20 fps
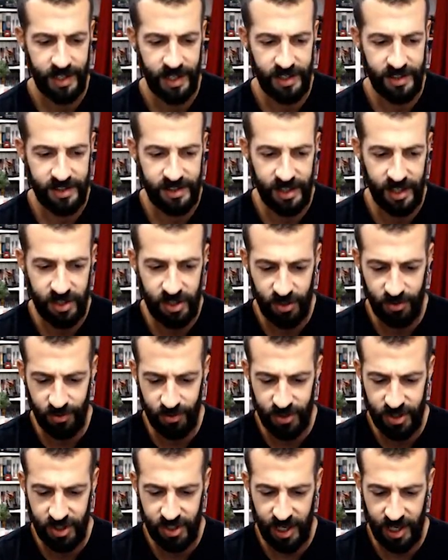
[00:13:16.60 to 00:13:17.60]
such a good
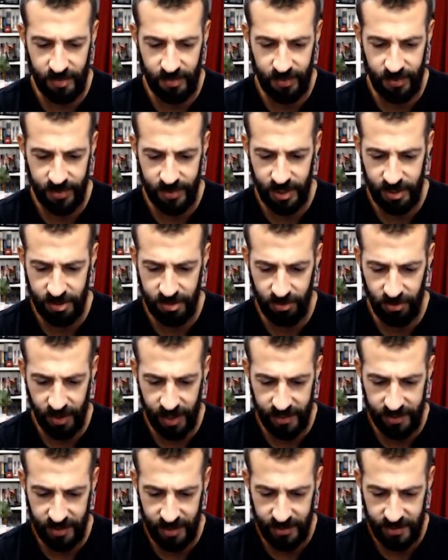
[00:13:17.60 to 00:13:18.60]
shape. Just look
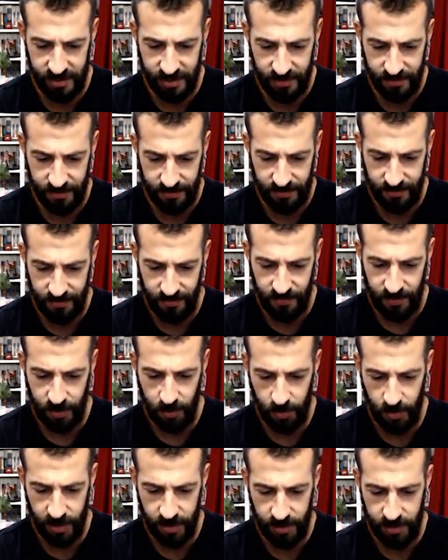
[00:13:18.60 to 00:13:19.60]
at this
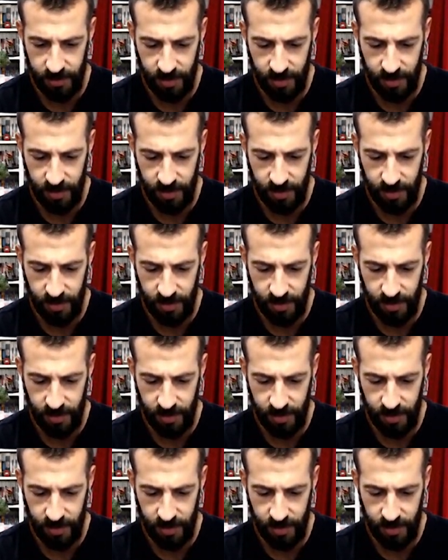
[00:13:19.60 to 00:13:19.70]
with the